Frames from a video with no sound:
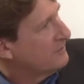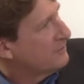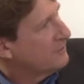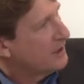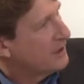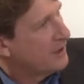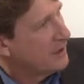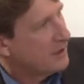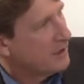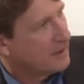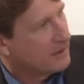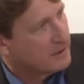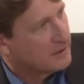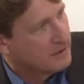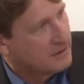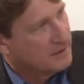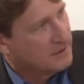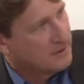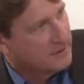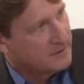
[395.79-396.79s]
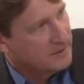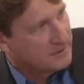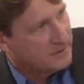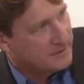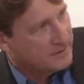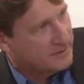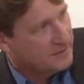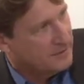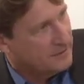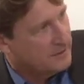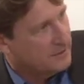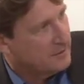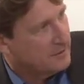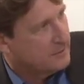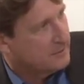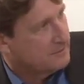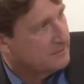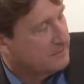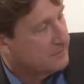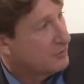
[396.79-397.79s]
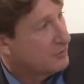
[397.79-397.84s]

where the